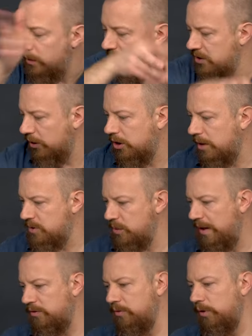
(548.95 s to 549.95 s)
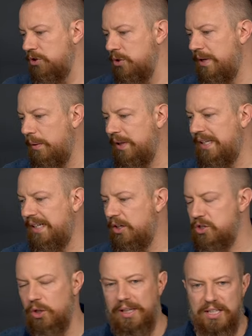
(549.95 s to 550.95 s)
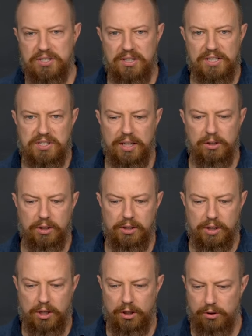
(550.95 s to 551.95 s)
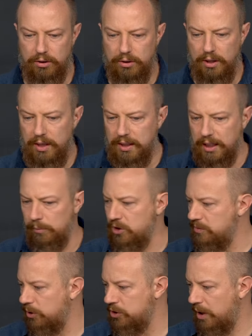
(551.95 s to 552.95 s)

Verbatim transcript: That's all the comments we have so far. So now we can get into it. So let's let's take a look at the color calibration part.